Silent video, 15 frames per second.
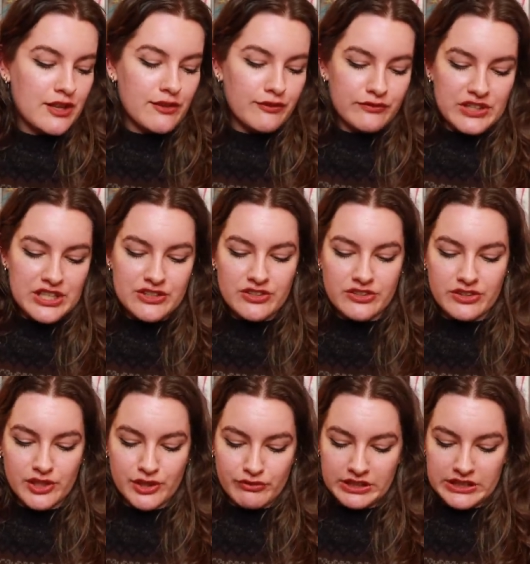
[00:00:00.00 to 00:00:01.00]
features
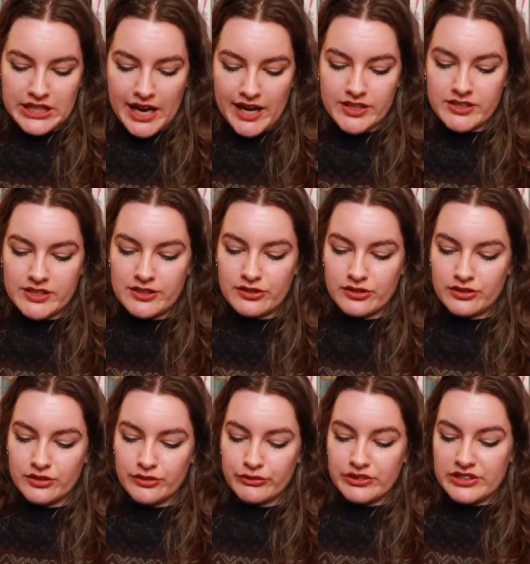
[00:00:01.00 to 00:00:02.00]
that are really handy.
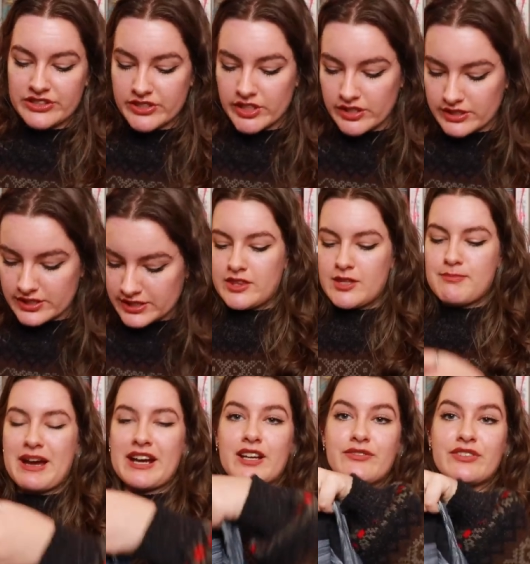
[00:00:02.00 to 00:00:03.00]
So for instance, the
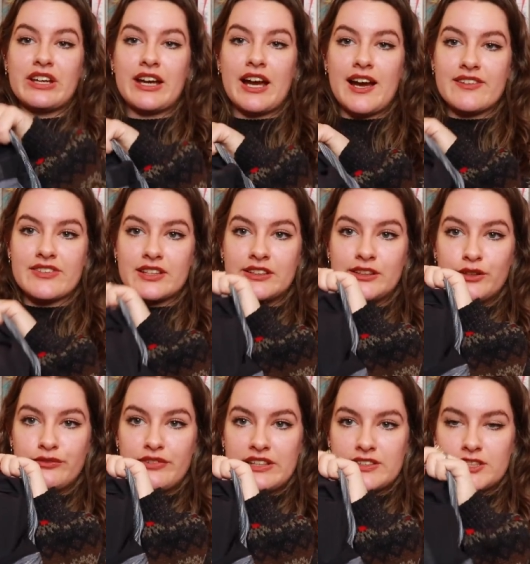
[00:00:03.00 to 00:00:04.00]
back of it has a little
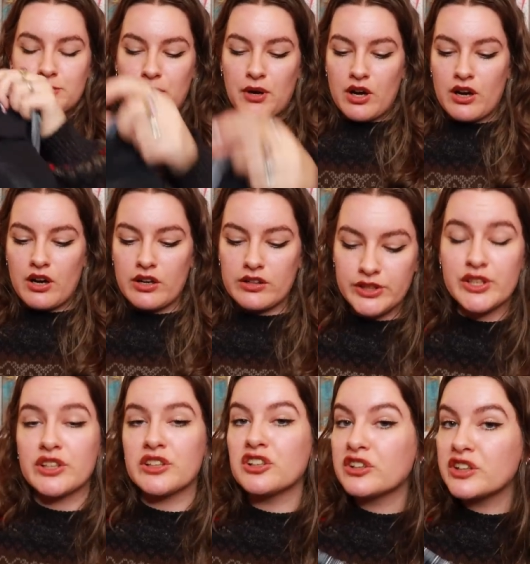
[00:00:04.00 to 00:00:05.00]
vented part. You
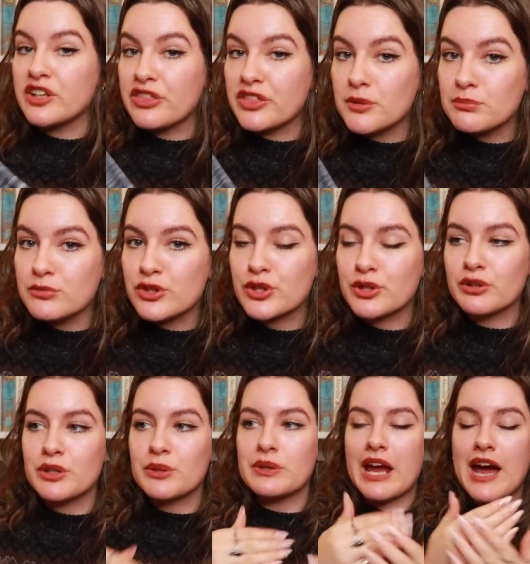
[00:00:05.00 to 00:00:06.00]
can hook your thumbs
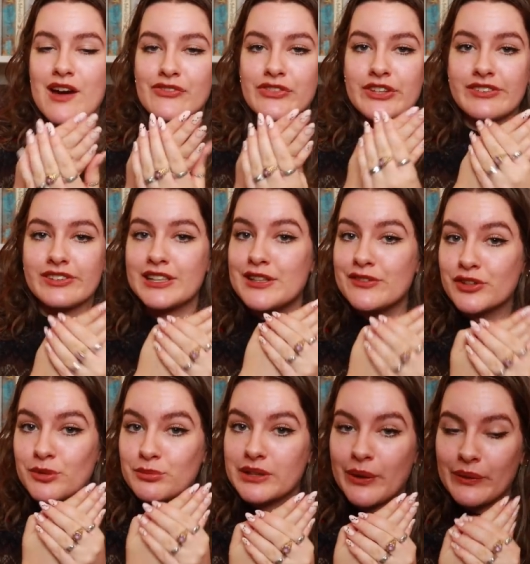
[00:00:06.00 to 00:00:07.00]
through and have the sleeves
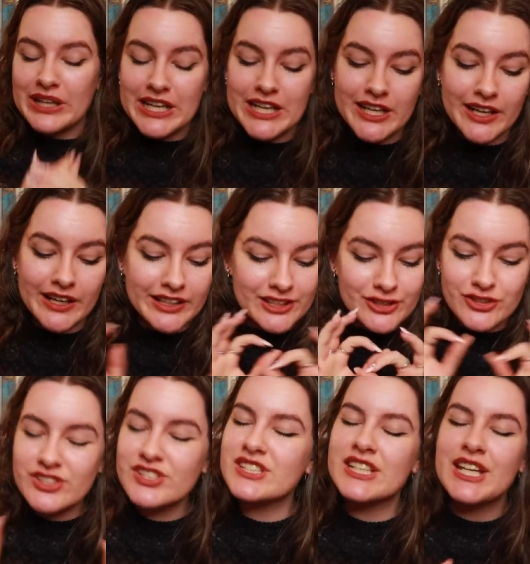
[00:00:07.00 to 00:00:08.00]
come down here, and it's
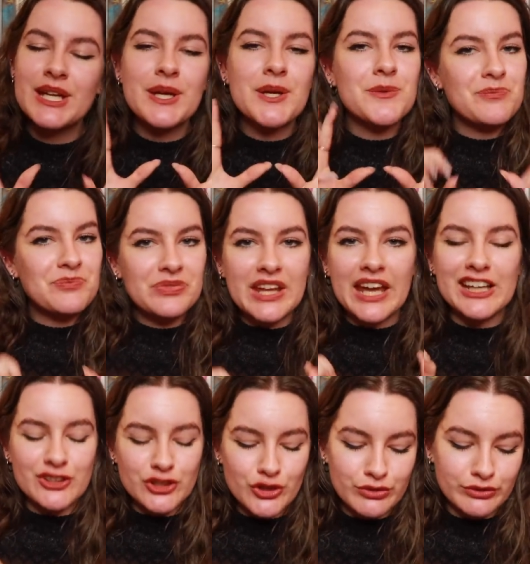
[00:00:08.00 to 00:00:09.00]
just
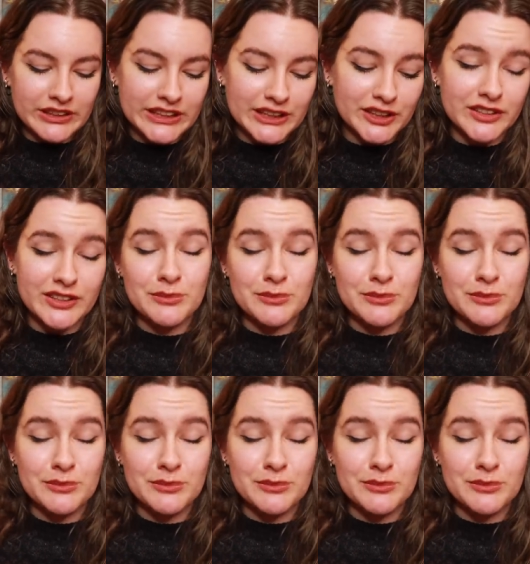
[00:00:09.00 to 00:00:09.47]
really good.